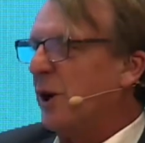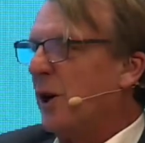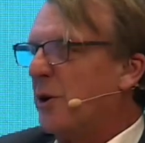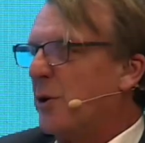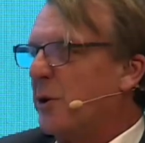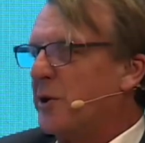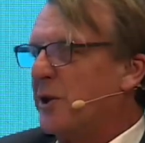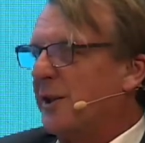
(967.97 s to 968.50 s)

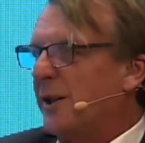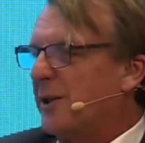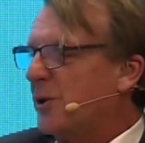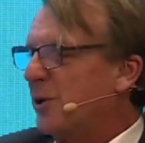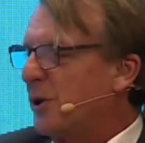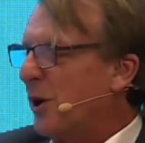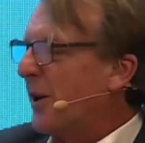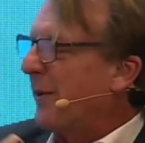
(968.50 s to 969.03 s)
always say
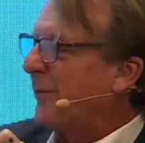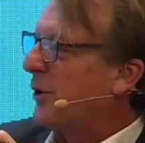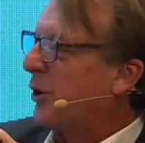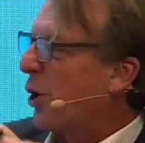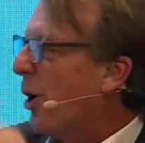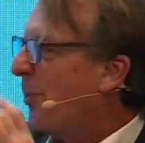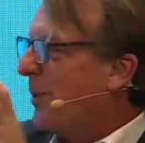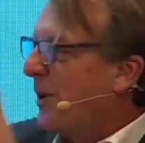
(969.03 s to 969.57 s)
you don't have to
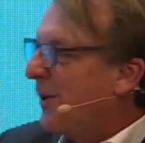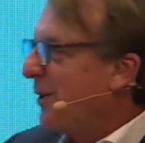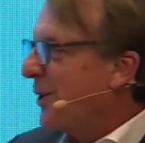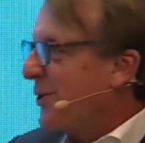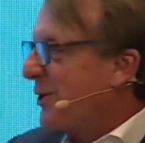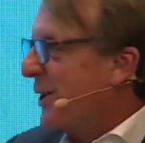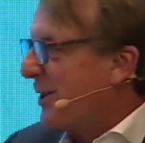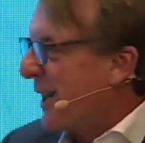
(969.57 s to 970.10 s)
copy
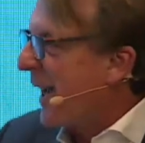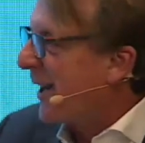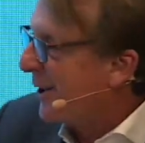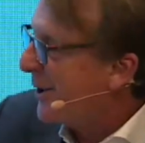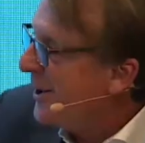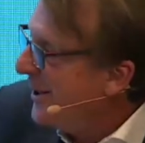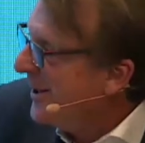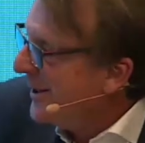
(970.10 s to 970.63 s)
things
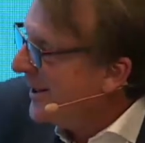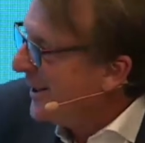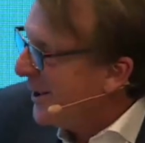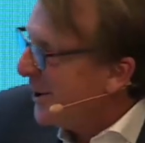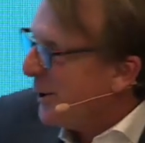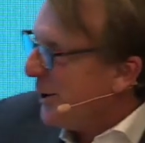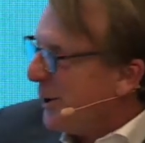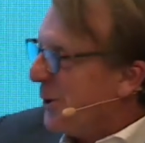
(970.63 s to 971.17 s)
exactly.
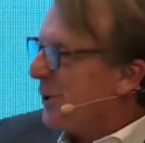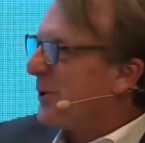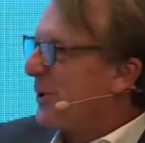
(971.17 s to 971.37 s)
So